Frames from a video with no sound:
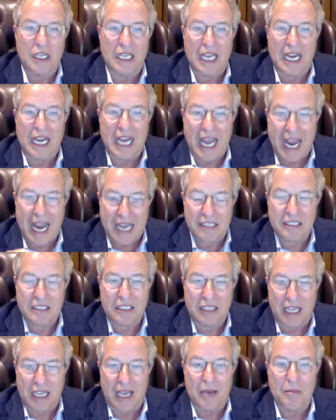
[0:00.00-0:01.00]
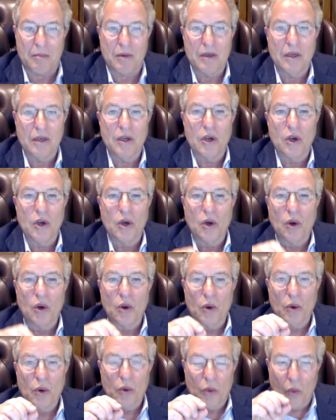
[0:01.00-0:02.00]
and ask them,
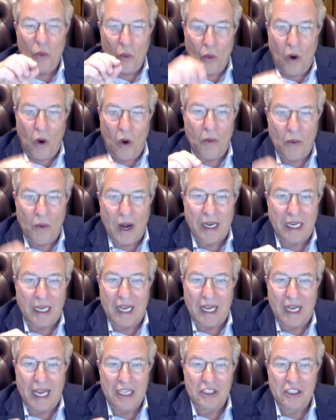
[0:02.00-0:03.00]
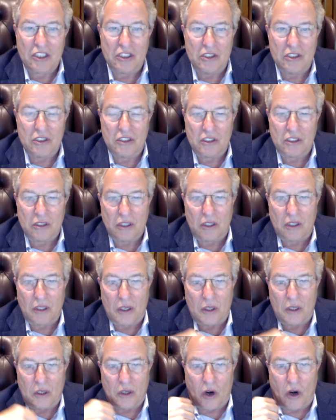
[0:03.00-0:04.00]
what regulations
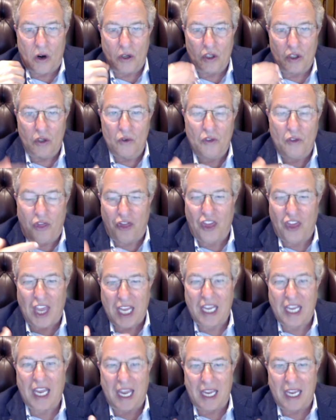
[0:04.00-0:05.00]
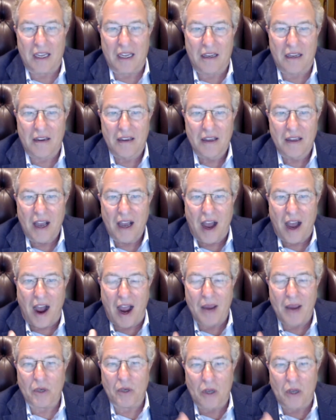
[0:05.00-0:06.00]
are you thinking
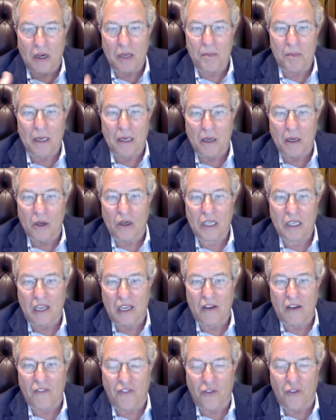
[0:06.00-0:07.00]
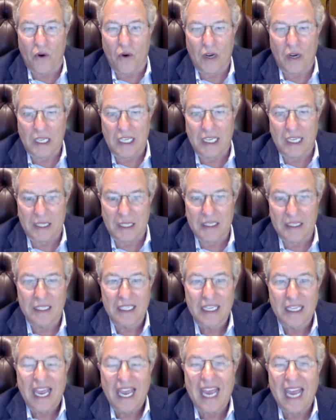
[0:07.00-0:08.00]
I'm going to be looking for here?
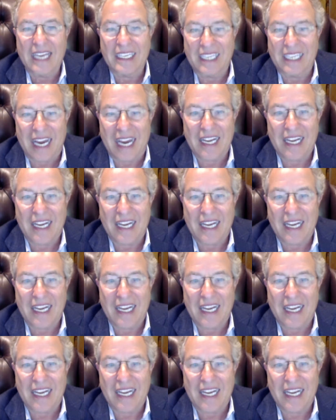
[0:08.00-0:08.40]
And get a